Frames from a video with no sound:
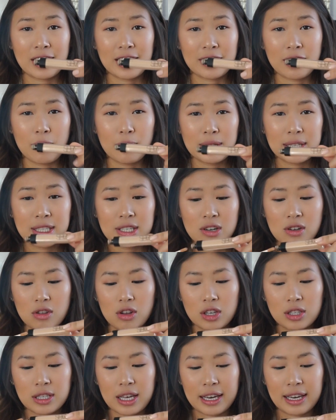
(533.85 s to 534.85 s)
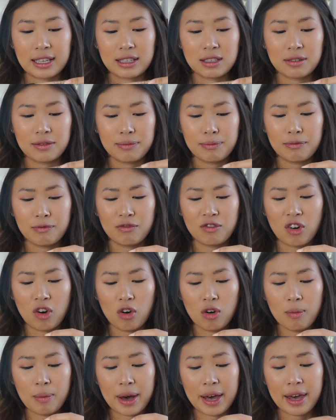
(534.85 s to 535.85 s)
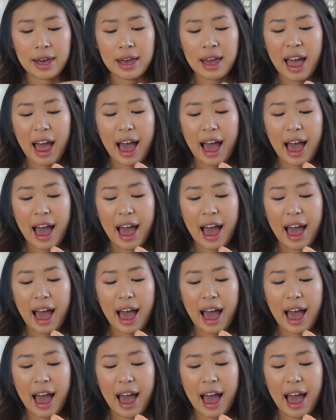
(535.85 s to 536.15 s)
I know it still looks like it's full, but